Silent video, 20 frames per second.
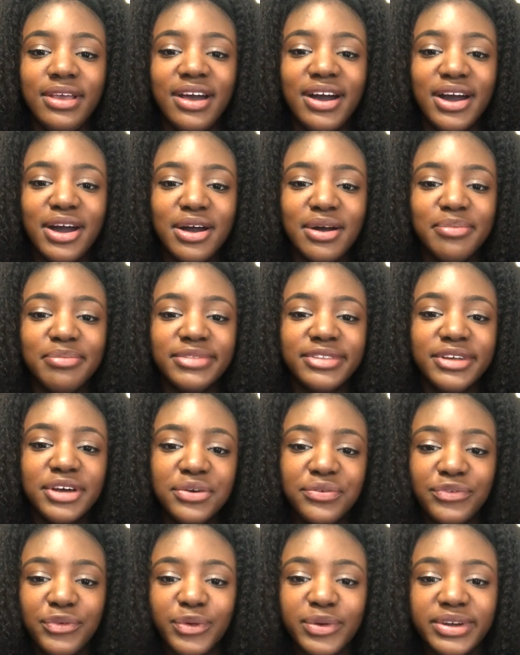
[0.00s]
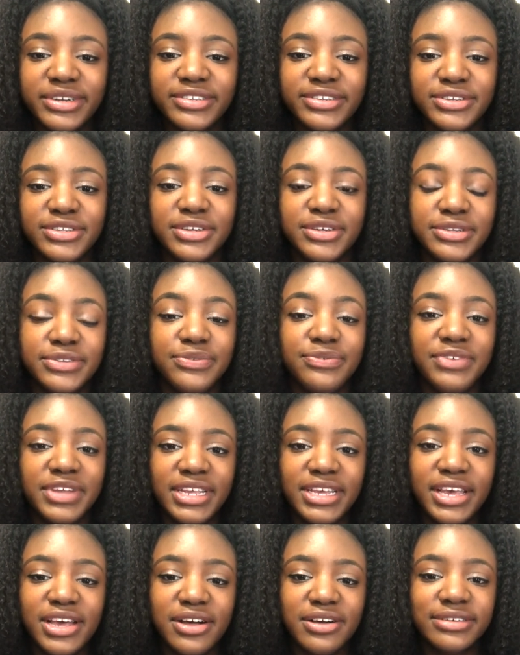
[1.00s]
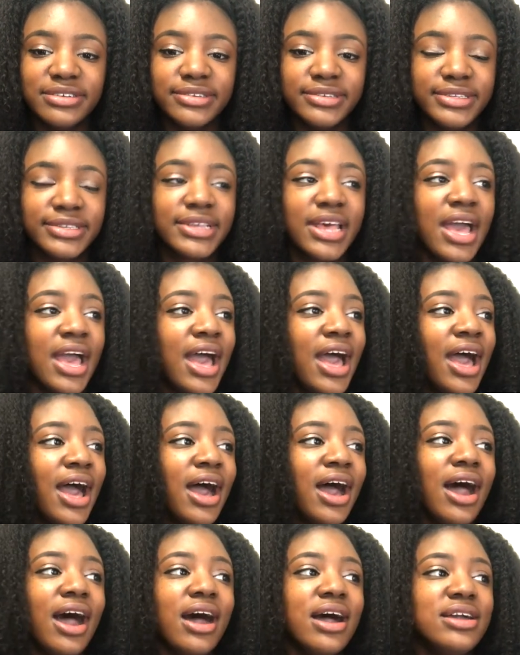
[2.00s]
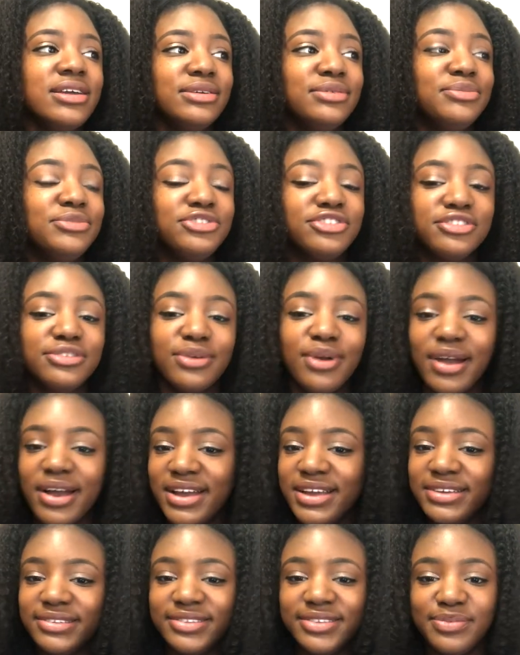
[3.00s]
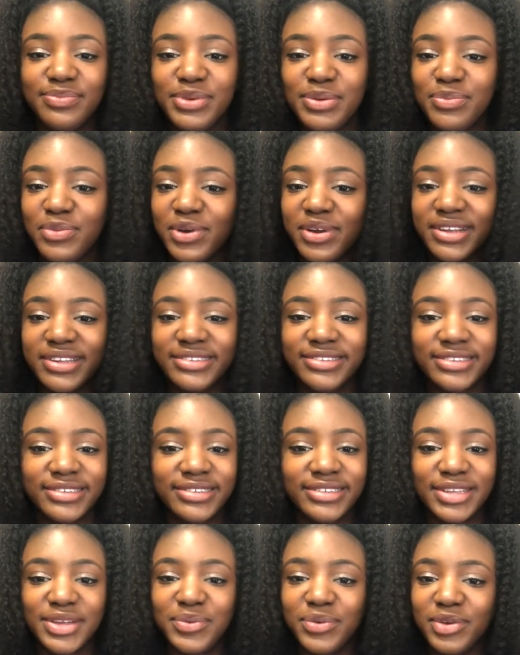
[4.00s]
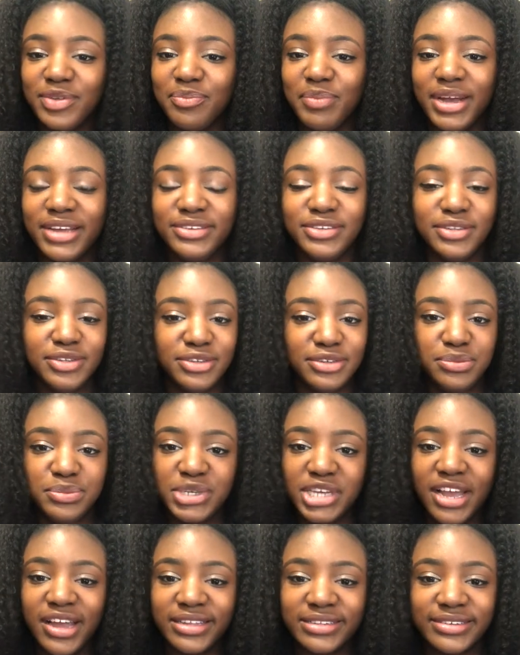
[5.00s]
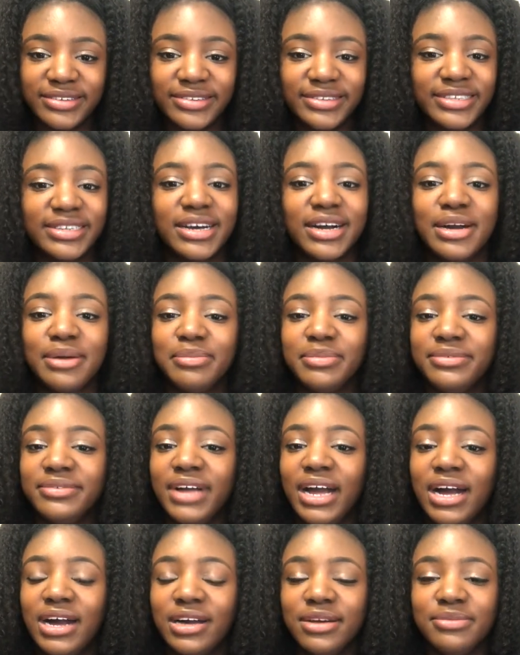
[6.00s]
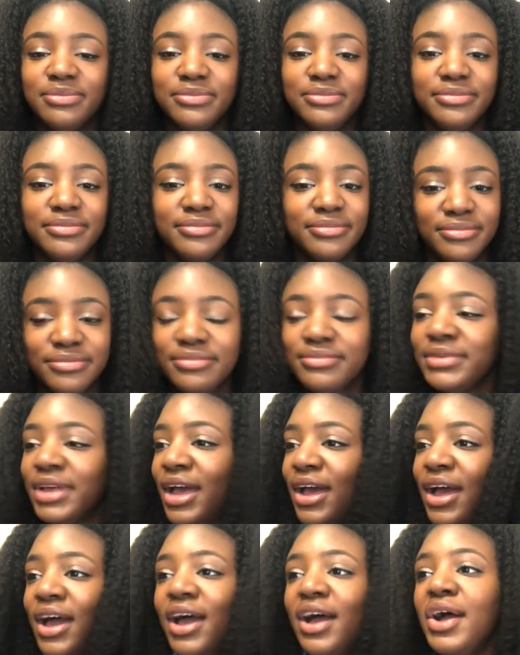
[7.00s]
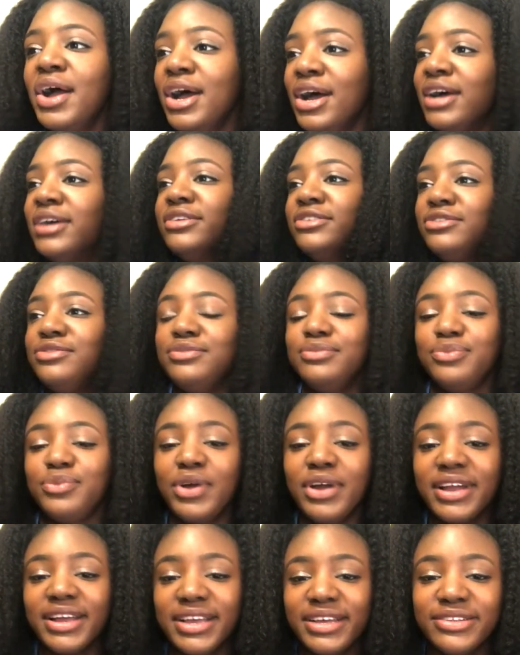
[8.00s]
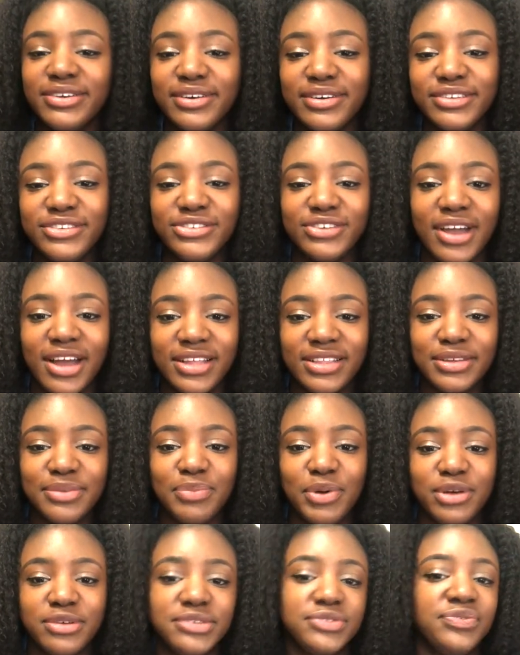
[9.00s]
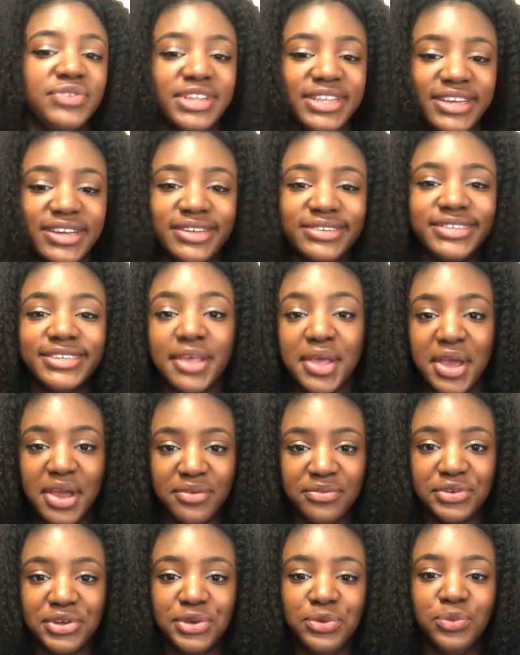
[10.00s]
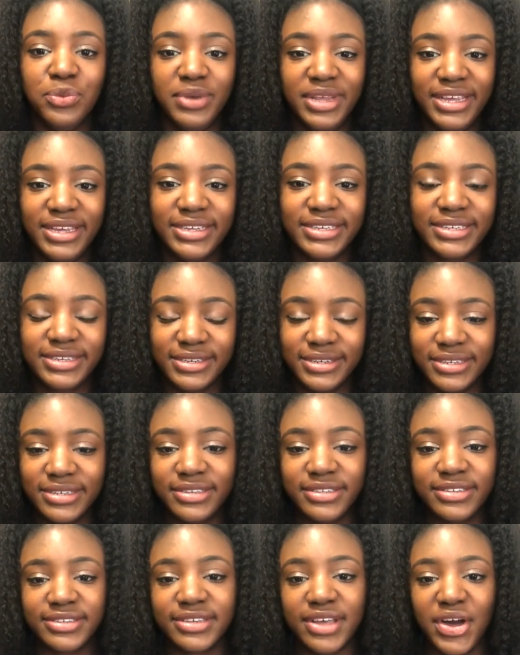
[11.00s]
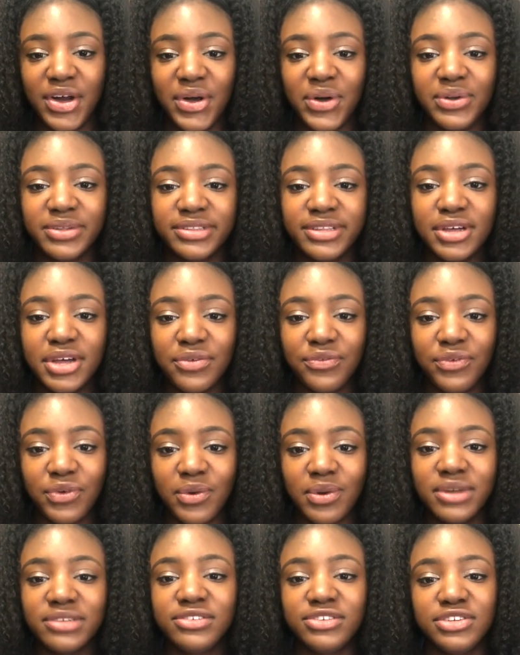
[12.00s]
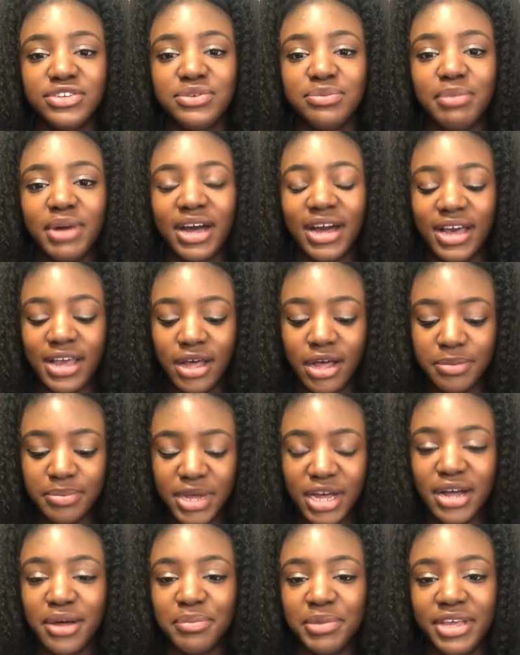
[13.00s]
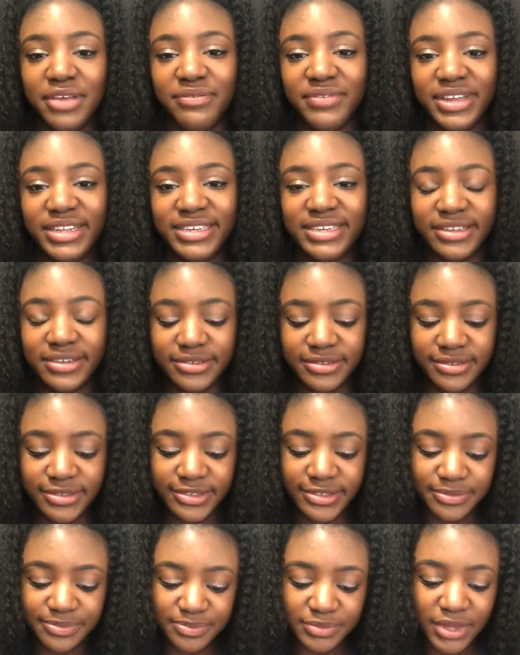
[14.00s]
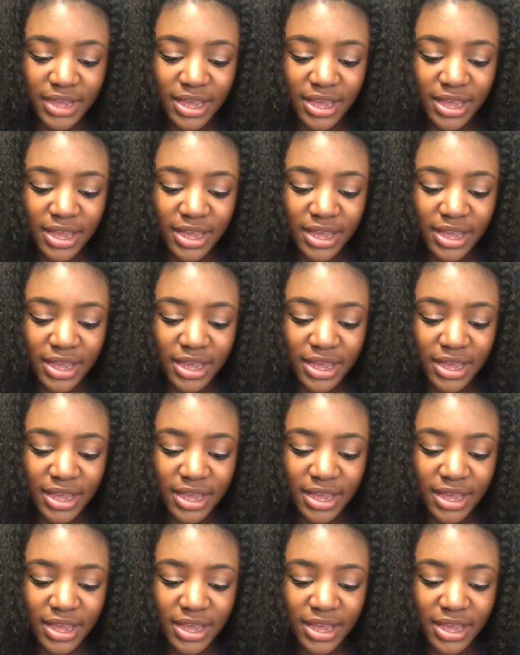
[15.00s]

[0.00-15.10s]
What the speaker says: look forward to those videos. I am trying to be more consistent with my YouTube channel, so I'm working on trying to post videos every week. So look forward to my upcoming videos.